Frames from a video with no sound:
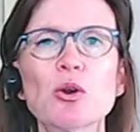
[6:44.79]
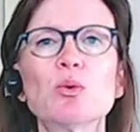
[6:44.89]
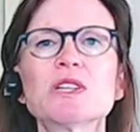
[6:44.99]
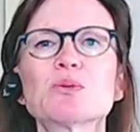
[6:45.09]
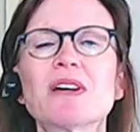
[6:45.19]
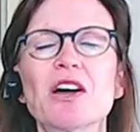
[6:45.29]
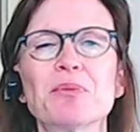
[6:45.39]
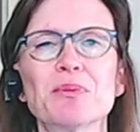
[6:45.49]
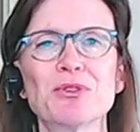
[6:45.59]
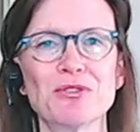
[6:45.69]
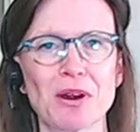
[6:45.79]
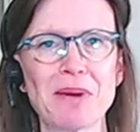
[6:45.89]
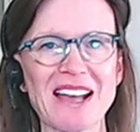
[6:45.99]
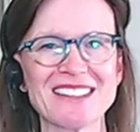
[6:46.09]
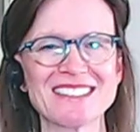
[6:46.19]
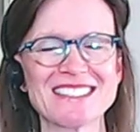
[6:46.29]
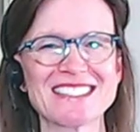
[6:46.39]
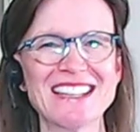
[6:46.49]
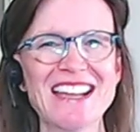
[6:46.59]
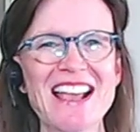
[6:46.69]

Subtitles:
which will help improve our balance.